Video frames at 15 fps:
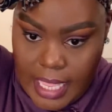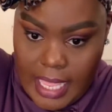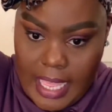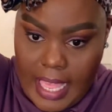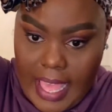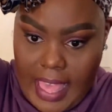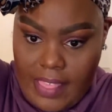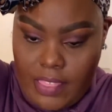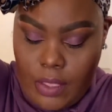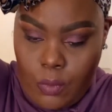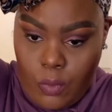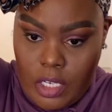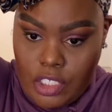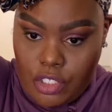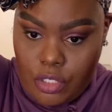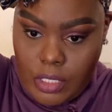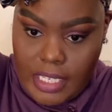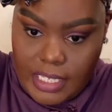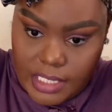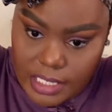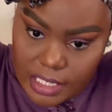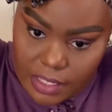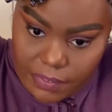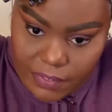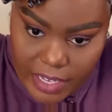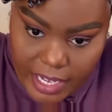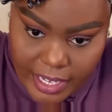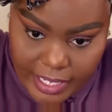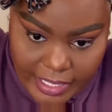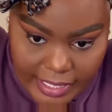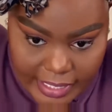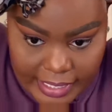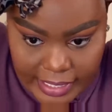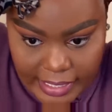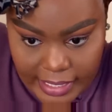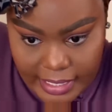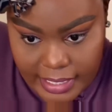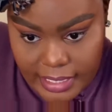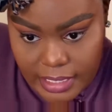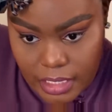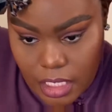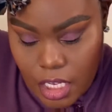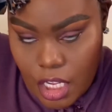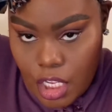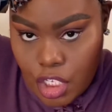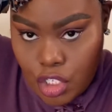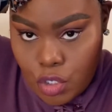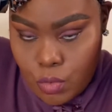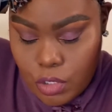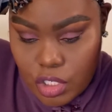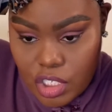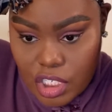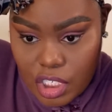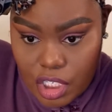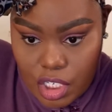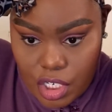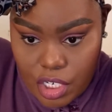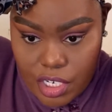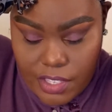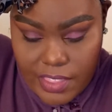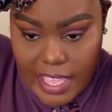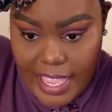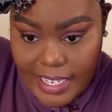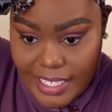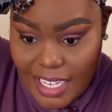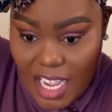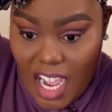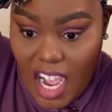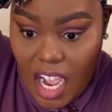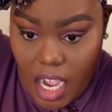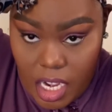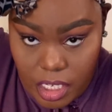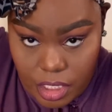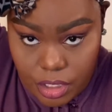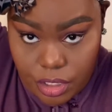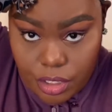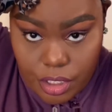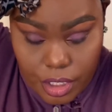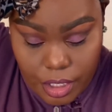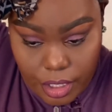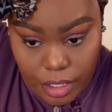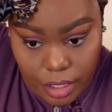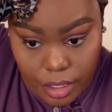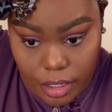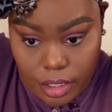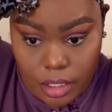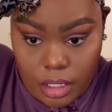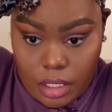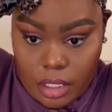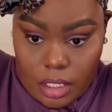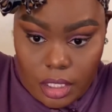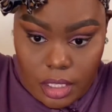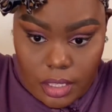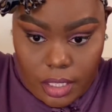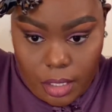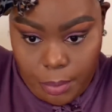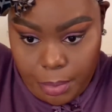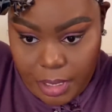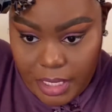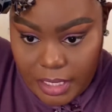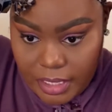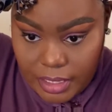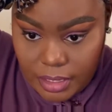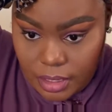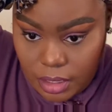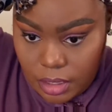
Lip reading: And then once you get to the very end, you will secure that under the bun.